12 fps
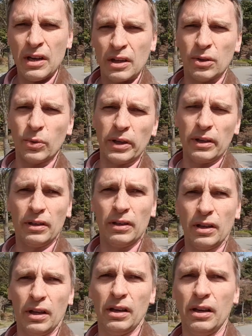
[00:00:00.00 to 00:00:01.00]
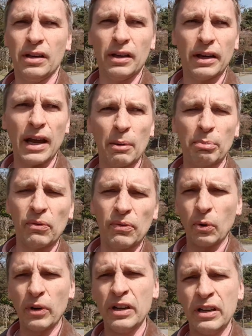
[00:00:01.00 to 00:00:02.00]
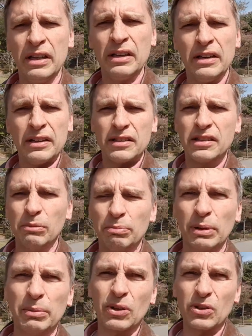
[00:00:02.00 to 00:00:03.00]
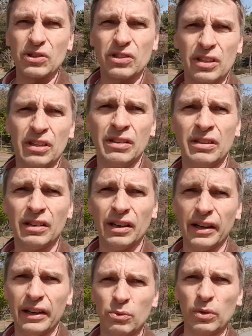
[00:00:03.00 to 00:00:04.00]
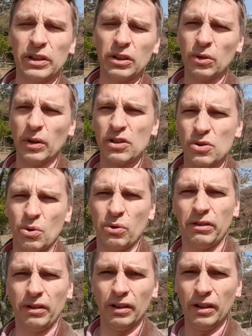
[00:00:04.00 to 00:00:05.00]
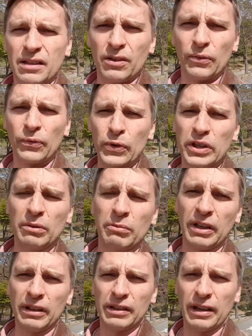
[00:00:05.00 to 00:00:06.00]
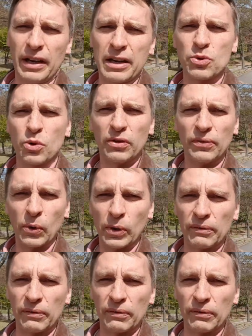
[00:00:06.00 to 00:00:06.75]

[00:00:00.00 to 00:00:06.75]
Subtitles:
an Apple phone. Simply because I really do enjoy the freedom that an Android phone